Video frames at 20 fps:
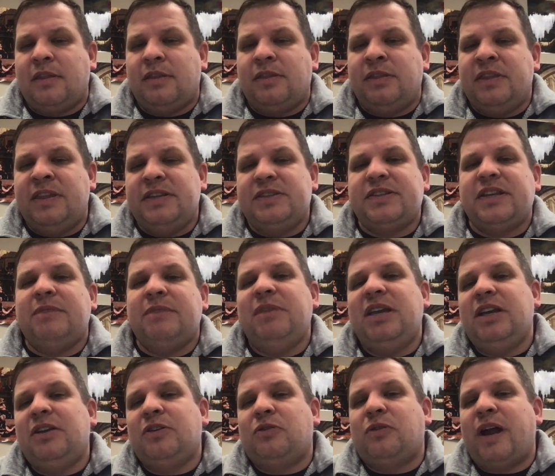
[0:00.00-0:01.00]
This can
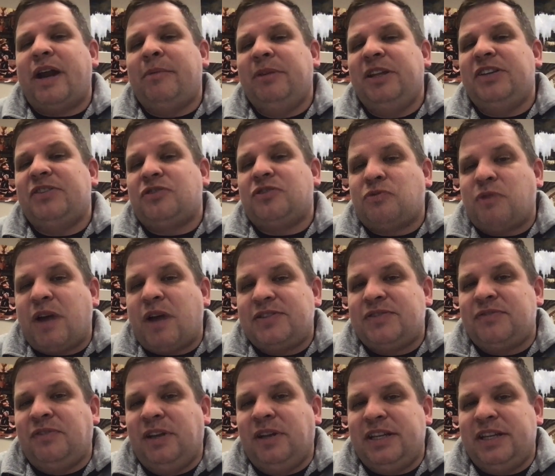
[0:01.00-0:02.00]
be incredibly
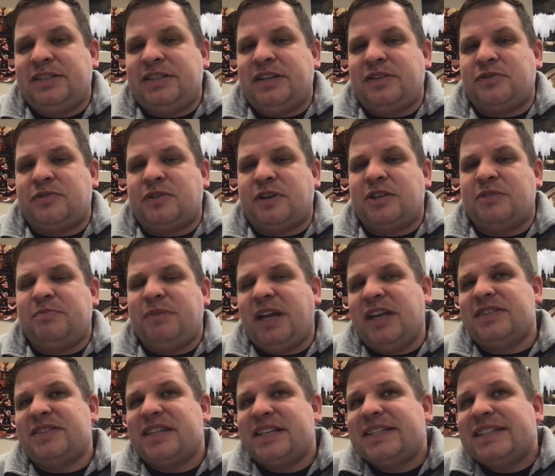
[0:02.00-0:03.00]
stressful at districts
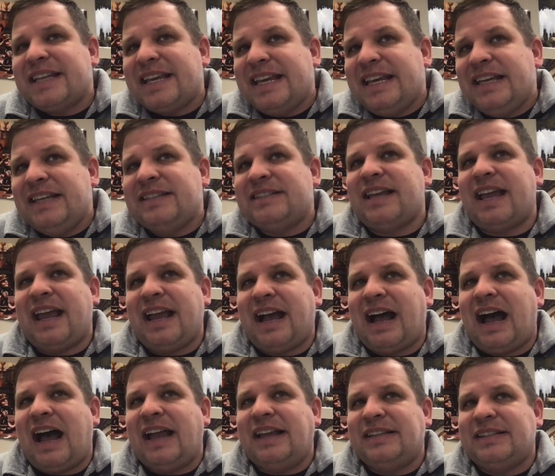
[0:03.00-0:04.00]
because this is a
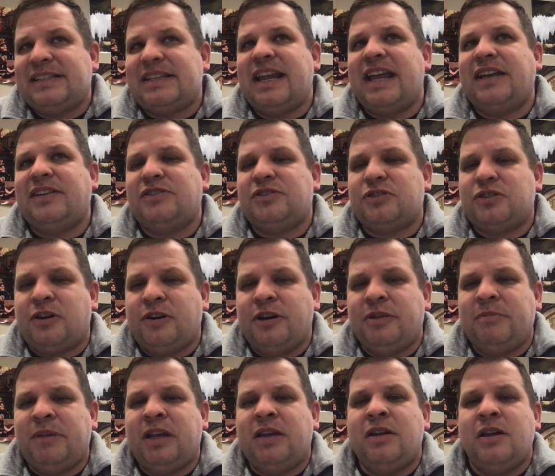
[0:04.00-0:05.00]
high-stakes
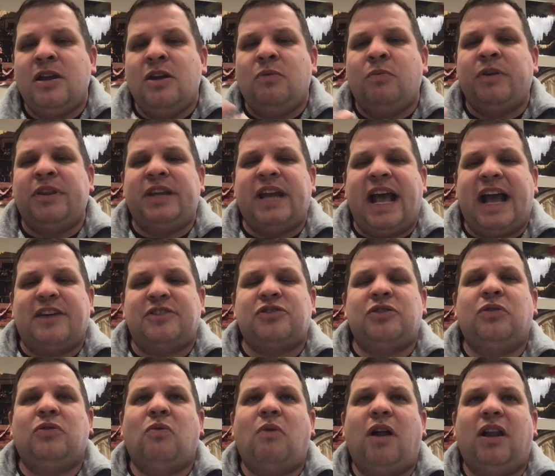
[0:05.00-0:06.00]
tournament with
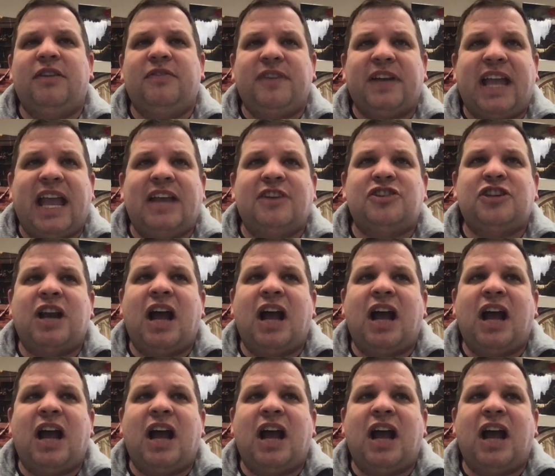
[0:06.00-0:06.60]
national qualification